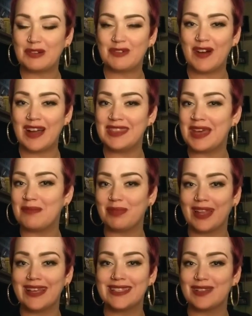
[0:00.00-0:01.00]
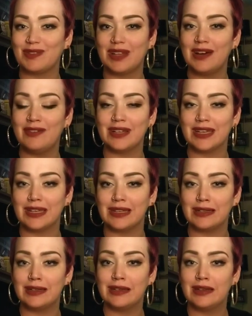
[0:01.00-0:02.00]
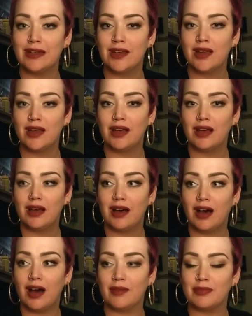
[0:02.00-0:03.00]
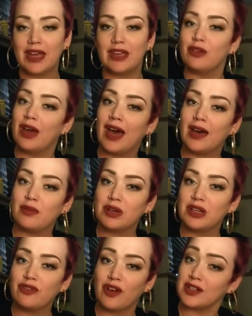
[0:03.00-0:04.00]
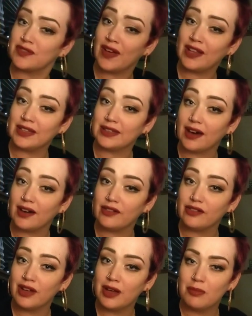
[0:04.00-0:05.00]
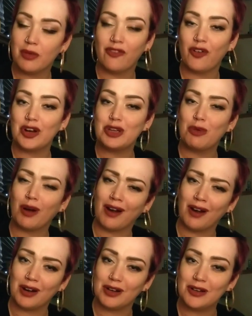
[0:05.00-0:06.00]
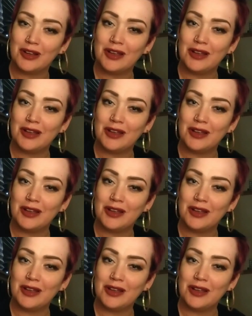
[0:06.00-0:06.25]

Find that place of love again that you had when you first fell in love, before you were hurt.